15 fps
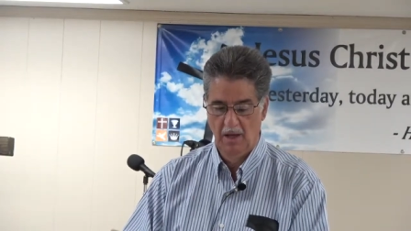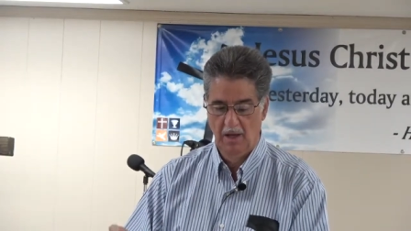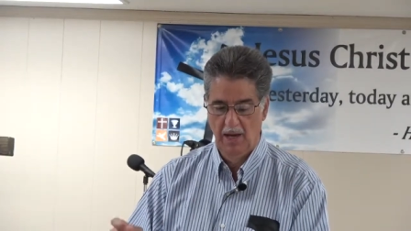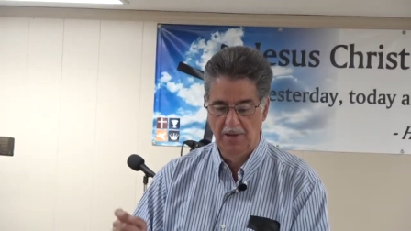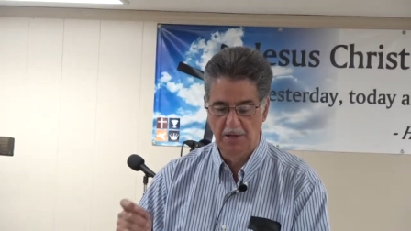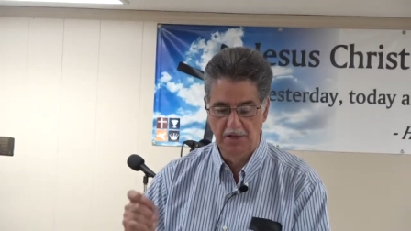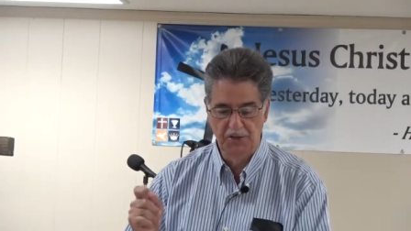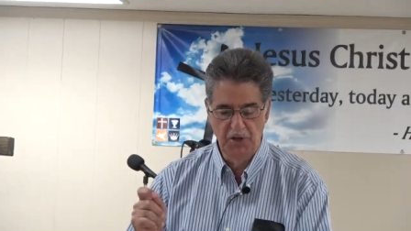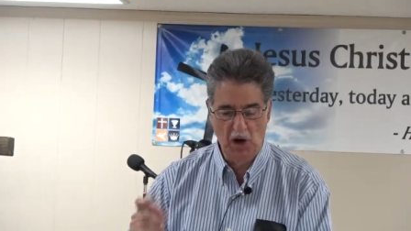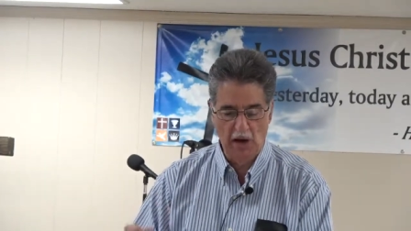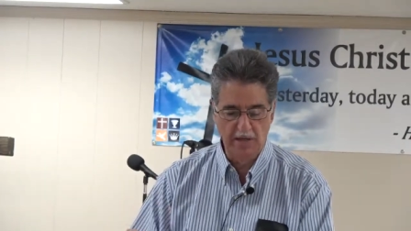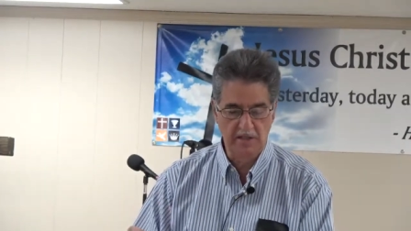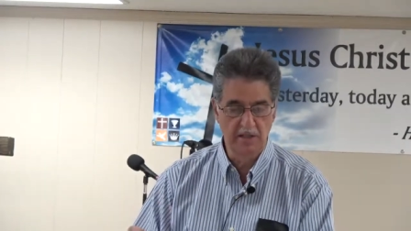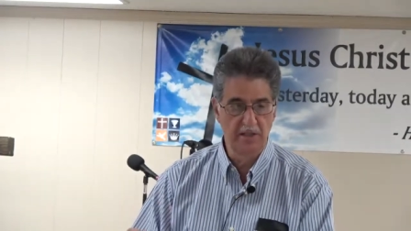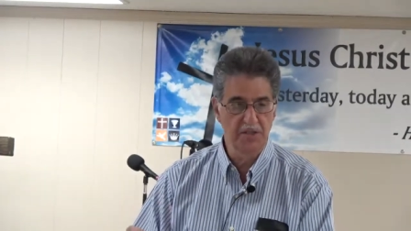And the
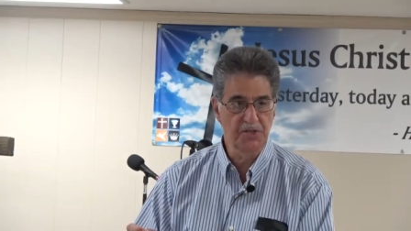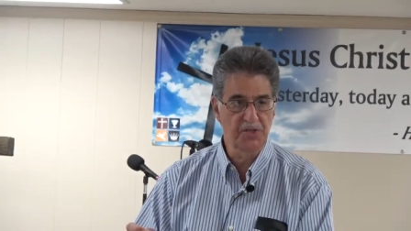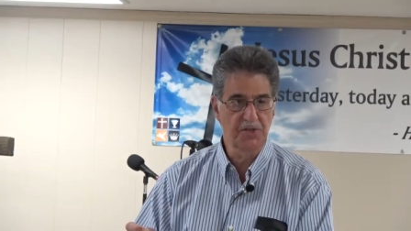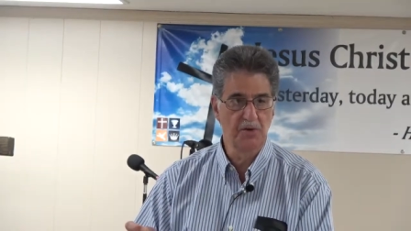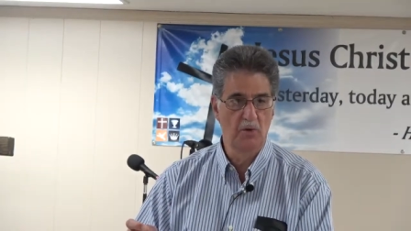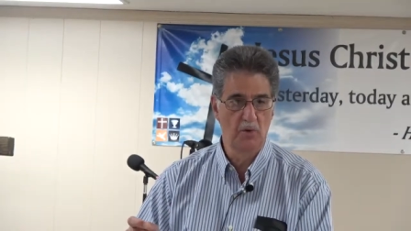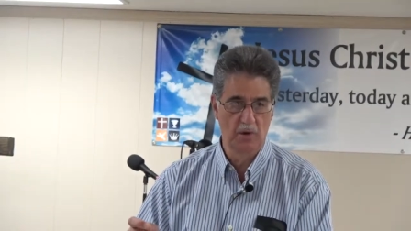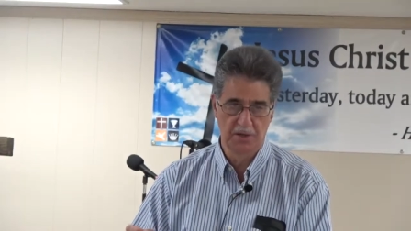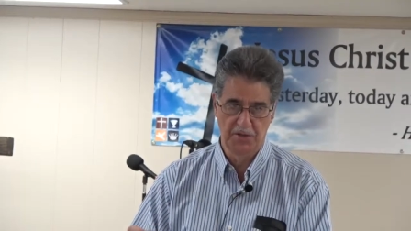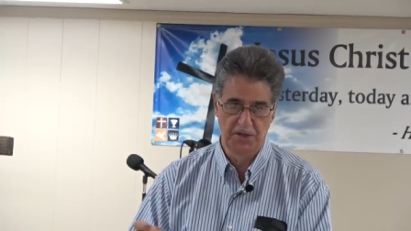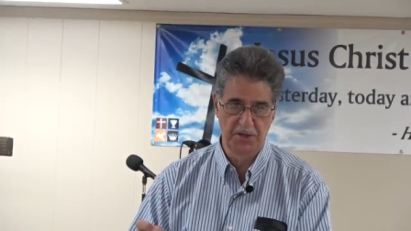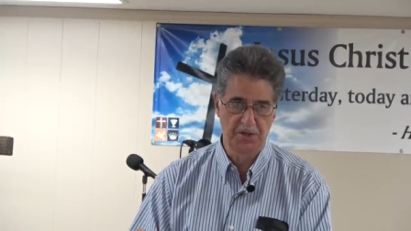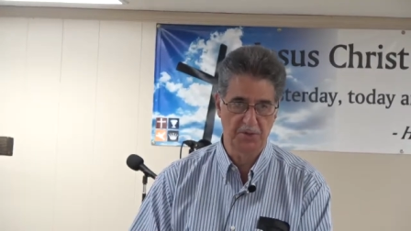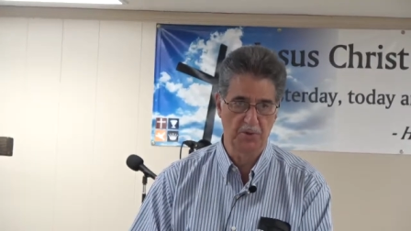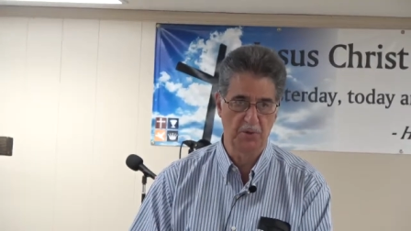darkness was
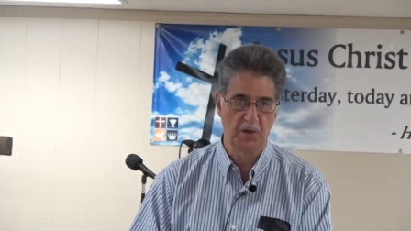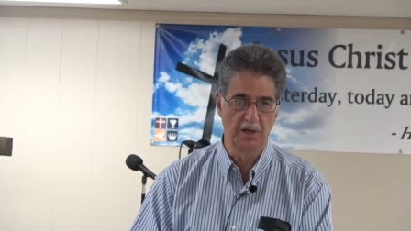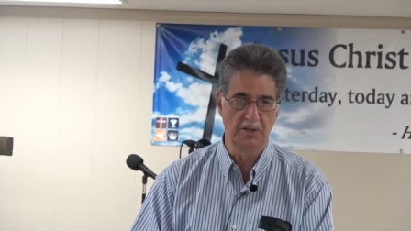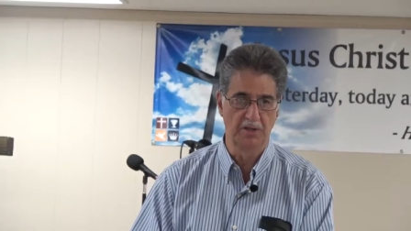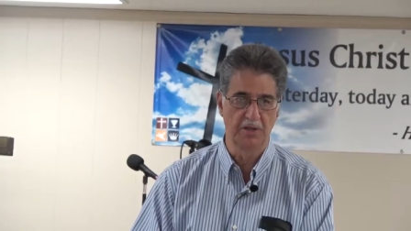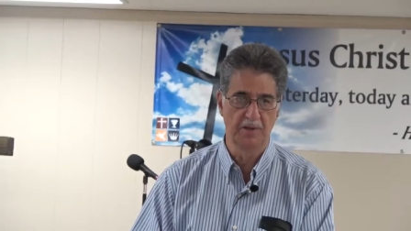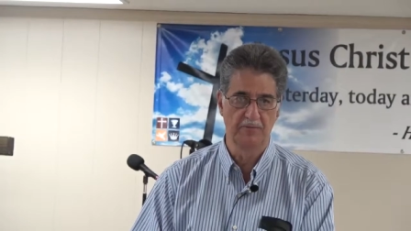destroyed.